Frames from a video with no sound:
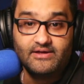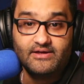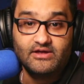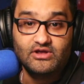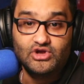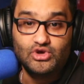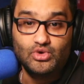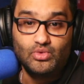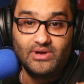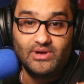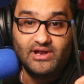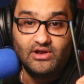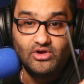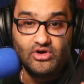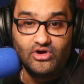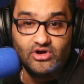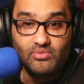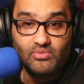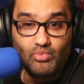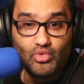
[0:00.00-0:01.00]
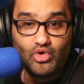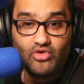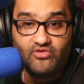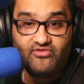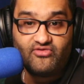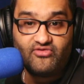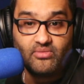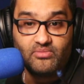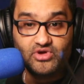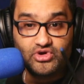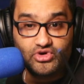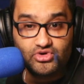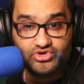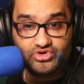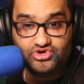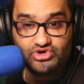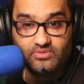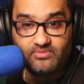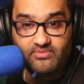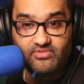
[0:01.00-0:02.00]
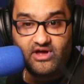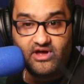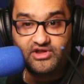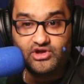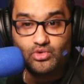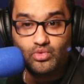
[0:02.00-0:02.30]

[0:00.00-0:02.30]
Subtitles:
You will learn more from YouTube than